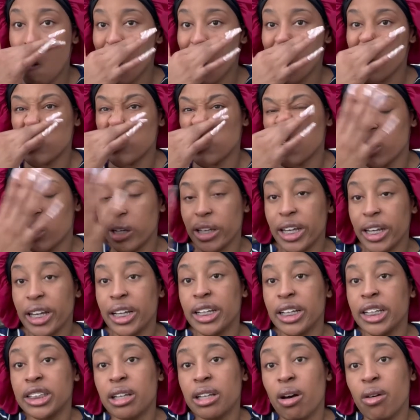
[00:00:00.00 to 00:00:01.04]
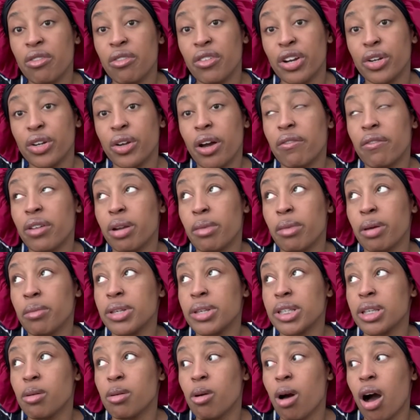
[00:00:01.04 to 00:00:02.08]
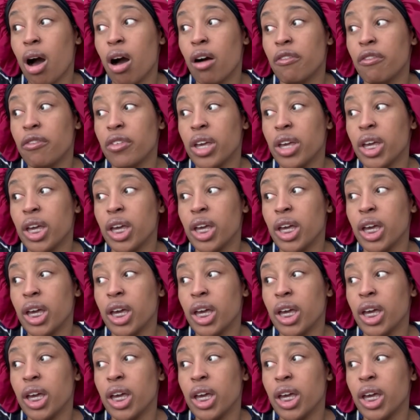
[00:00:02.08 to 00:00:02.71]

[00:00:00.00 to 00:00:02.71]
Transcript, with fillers: so yeah that's how we're gonna do i'm gonna make me some coffee